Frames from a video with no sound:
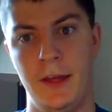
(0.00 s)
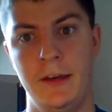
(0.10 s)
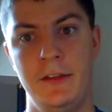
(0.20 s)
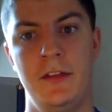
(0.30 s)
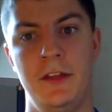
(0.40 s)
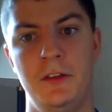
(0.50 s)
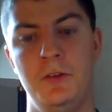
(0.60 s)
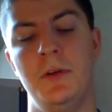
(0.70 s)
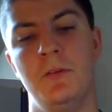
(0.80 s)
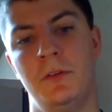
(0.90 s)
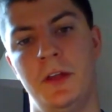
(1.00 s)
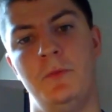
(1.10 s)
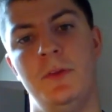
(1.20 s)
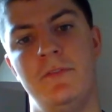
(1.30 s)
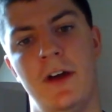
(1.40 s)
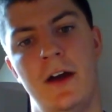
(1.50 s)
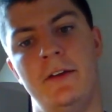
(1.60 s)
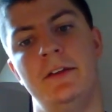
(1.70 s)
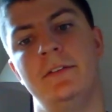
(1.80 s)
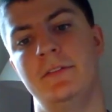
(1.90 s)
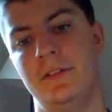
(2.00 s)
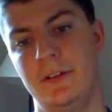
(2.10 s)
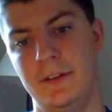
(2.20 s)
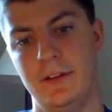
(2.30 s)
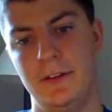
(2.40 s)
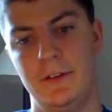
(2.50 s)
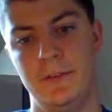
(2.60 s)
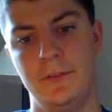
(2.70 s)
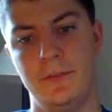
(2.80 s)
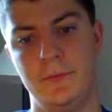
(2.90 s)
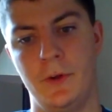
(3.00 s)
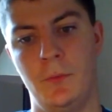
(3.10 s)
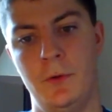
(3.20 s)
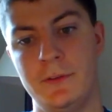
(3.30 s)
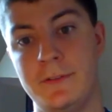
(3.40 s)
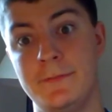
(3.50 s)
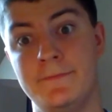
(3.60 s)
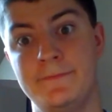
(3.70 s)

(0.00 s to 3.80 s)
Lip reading: anything UB related, we've got it. Go Bulls.